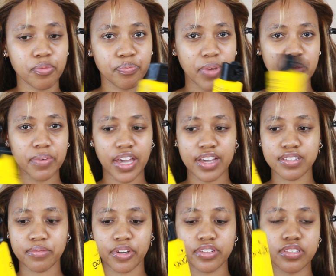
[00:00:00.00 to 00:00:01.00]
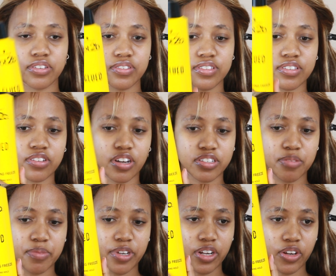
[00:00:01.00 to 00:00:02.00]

the baby hairs, I'm going to use the Got2b